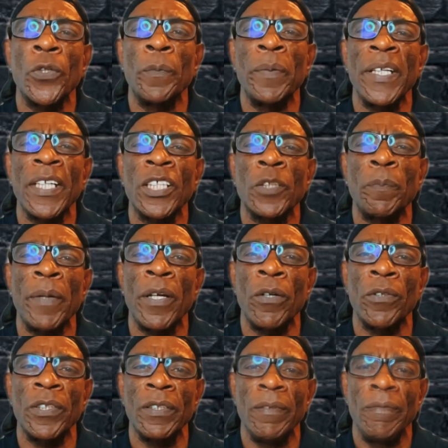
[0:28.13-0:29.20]
be
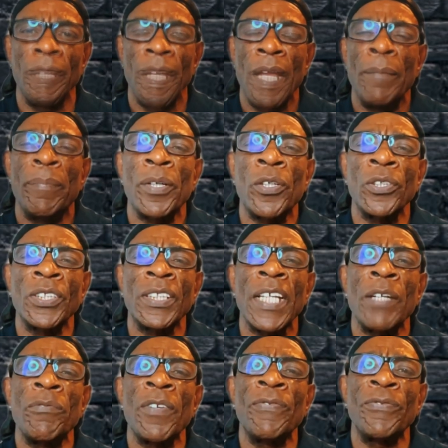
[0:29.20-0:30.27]
expelled because
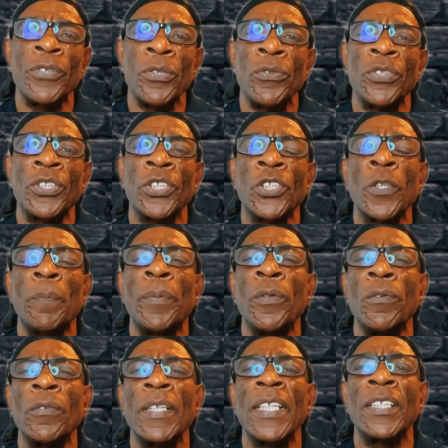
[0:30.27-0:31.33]
they refuse to
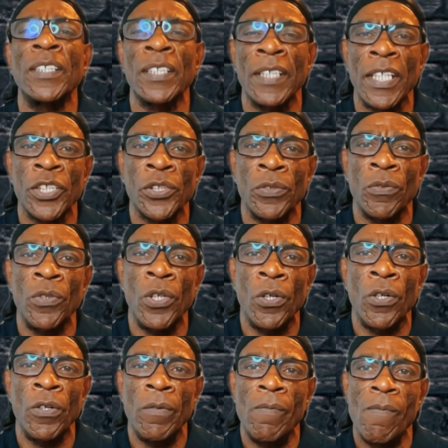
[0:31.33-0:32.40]
support international law.